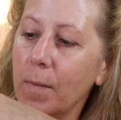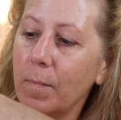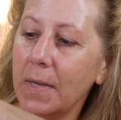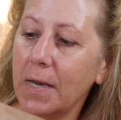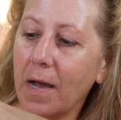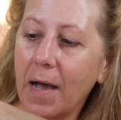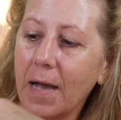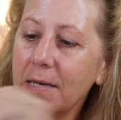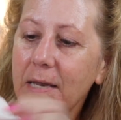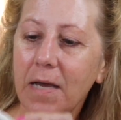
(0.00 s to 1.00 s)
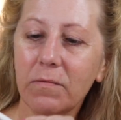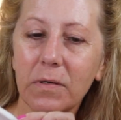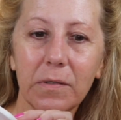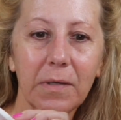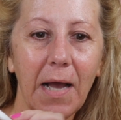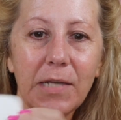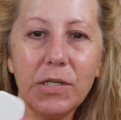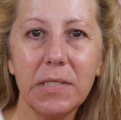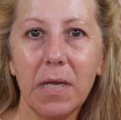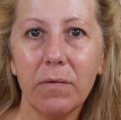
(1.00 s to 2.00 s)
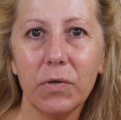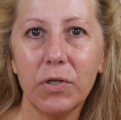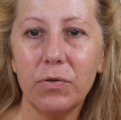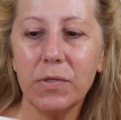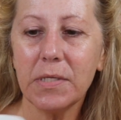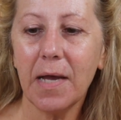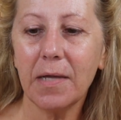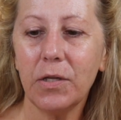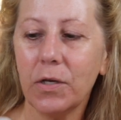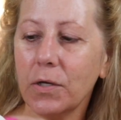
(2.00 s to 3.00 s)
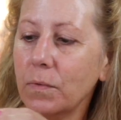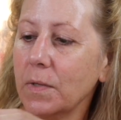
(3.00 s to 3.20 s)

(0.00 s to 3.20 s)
But I just never use that, you know.